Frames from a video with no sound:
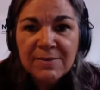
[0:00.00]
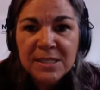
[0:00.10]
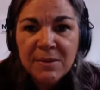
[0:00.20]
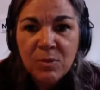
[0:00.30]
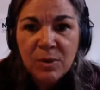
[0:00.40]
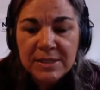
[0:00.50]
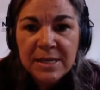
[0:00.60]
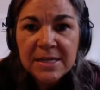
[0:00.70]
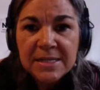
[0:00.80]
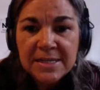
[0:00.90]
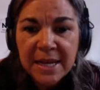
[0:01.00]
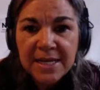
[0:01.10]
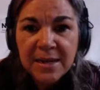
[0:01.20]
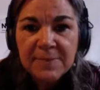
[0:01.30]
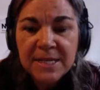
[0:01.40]
have someone
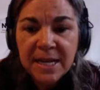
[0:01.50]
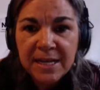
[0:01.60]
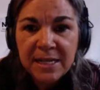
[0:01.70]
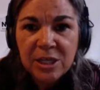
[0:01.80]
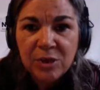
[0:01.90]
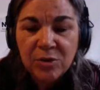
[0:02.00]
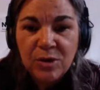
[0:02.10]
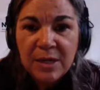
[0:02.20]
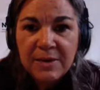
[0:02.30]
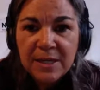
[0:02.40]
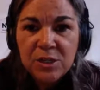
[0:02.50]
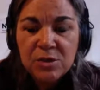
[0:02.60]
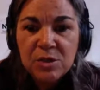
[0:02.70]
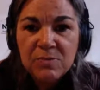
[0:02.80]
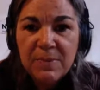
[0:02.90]
stand up telling you that you
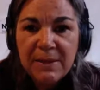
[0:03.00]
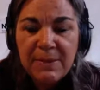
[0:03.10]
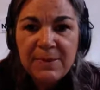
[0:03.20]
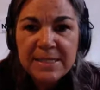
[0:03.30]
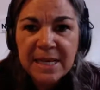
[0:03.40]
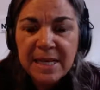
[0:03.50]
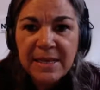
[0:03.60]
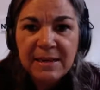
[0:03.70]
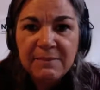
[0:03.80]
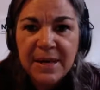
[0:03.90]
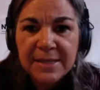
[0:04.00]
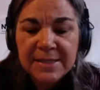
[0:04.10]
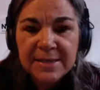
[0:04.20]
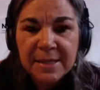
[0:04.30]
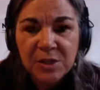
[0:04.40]
should maybe be taking a
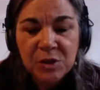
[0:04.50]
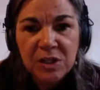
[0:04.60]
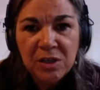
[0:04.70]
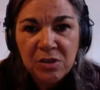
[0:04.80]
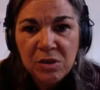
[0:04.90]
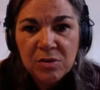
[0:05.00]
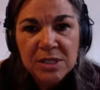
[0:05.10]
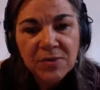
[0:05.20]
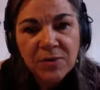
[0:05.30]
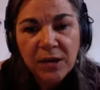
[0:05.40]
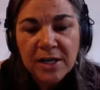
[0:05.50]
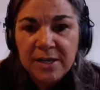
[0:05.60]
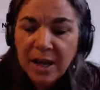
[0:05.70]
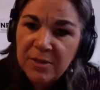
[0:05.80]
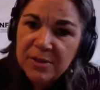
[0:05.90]
medicine that could kill you, that's for
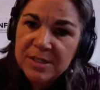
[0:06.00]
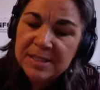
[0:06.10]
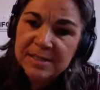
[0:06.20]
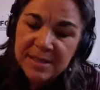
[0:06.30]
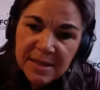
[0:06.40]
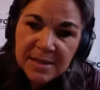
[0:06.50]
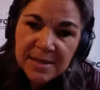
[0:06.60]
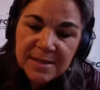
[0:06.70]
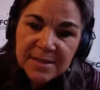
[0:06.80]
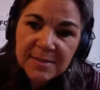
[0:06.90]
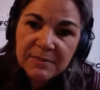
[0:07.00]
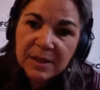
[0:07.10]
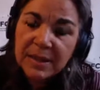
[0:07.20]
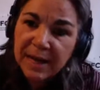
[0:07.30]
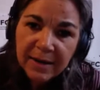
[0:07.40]
another disease,
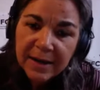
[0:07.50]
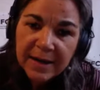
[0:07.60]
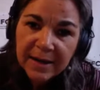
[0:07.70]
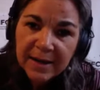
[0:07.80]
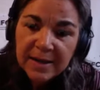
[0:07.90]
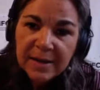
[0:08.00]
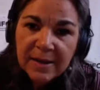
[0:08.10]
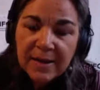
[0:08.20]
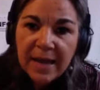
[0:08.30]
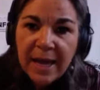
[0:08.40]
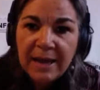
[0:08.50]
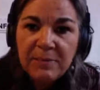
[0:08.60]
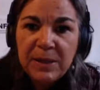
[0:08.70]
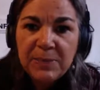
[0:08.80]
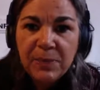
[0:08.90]
malaria,
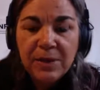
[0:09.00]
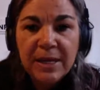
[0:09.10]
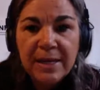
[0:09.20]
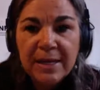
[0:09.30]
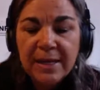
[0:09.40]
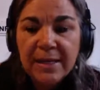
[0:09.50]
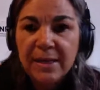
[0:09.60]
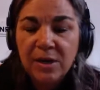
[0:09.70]
and people are getting,